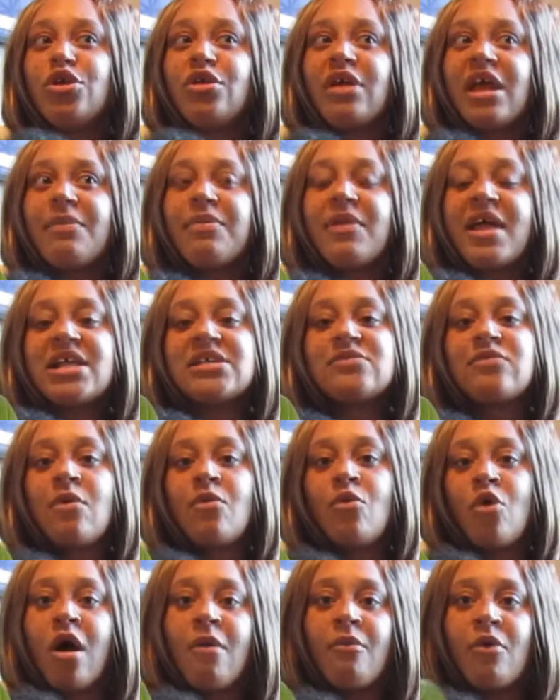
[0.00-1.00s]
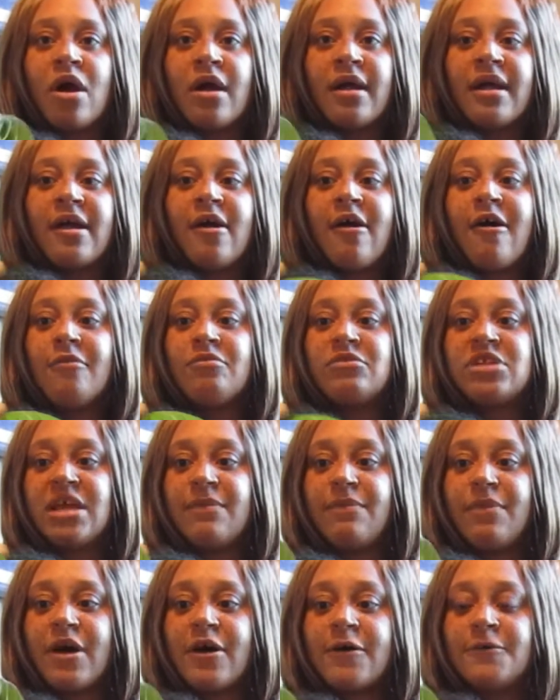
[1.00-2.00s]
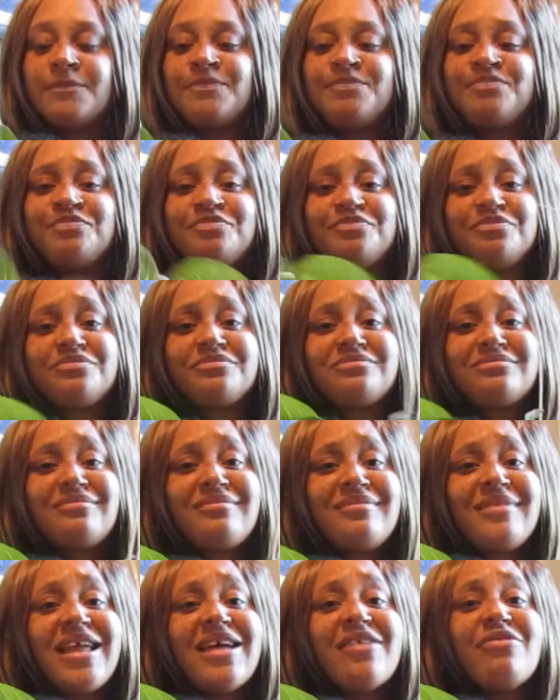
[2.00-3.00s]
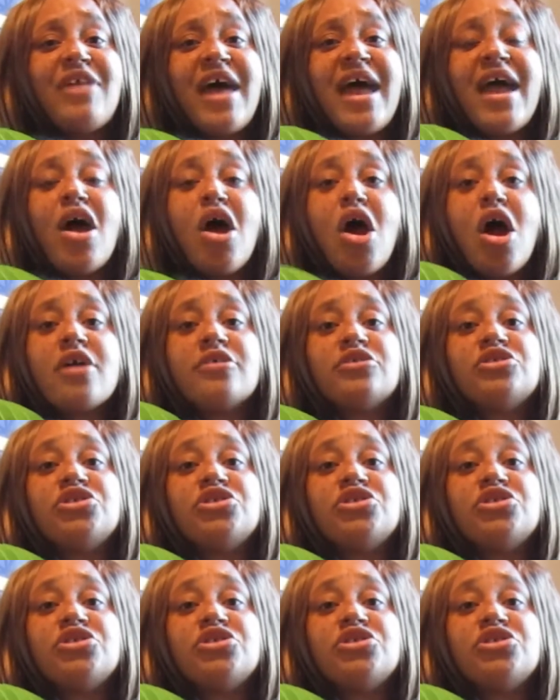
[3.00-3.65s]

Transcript: you get plants from Walmart and Home Depot, they are